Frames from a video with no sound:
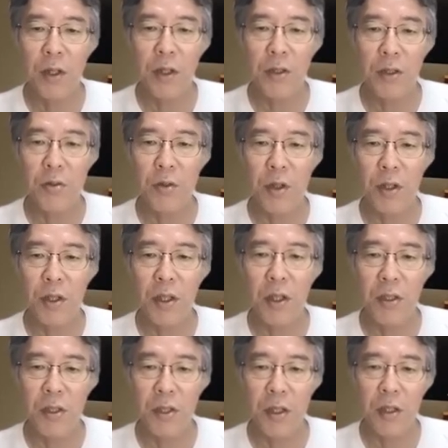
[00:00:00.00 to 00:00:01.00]
That's quite
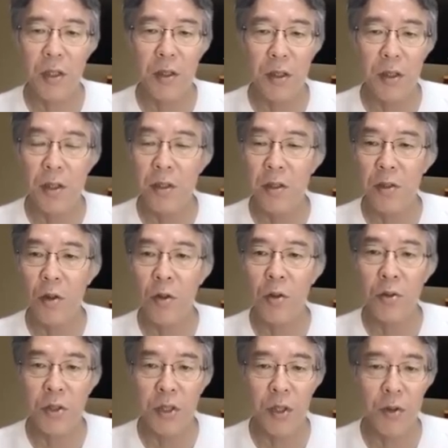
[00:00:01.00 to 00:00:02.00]
easy. It's
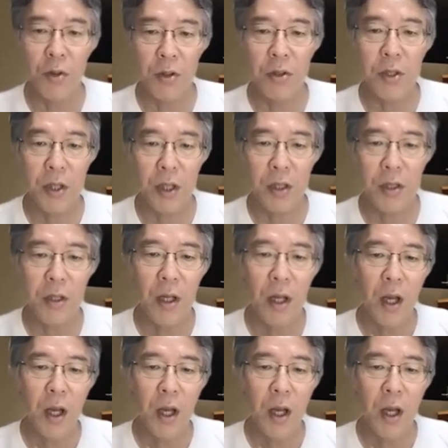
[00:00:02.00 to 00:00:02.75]
all zero state.